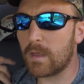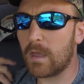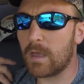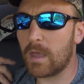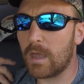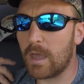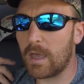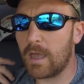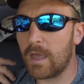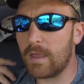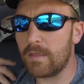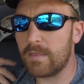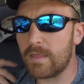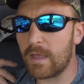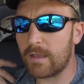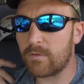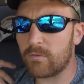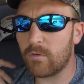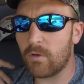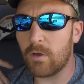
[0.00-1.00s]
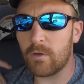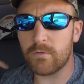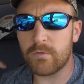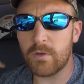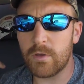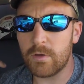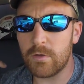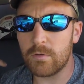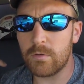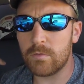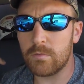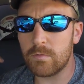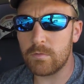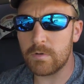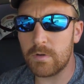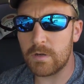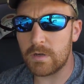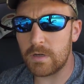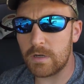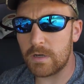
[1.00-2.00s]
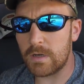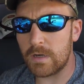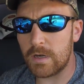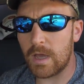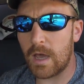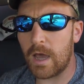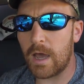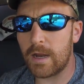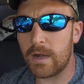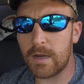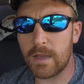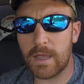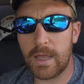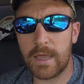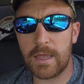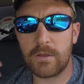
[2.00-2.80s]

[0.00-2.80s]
and that's also not a